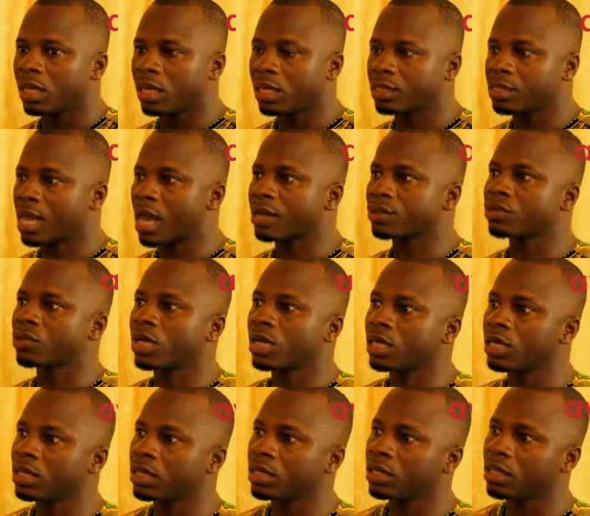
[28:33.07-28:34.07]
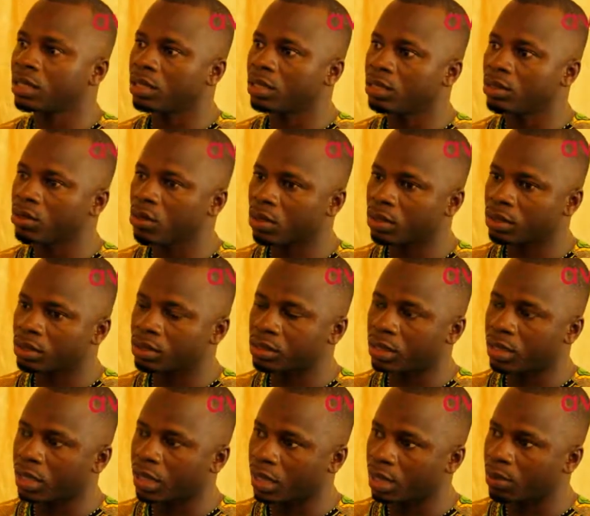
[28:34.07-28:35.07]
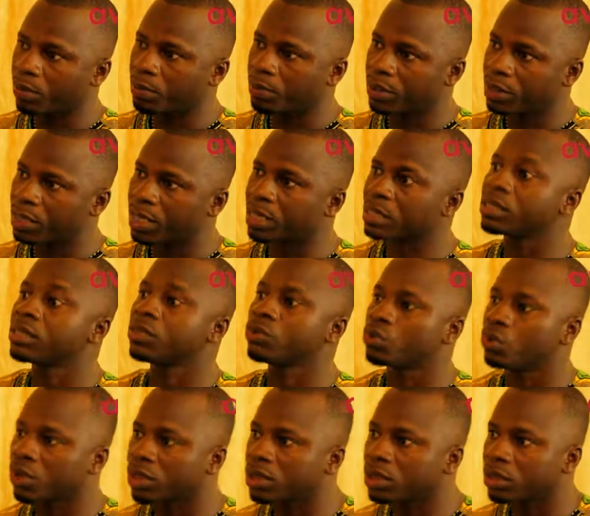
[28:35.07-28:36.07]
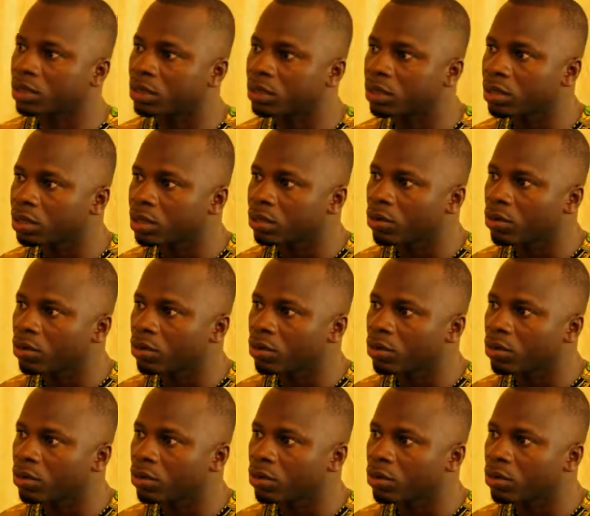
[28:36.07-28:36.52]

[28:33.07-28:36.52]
is actually not helping the situation.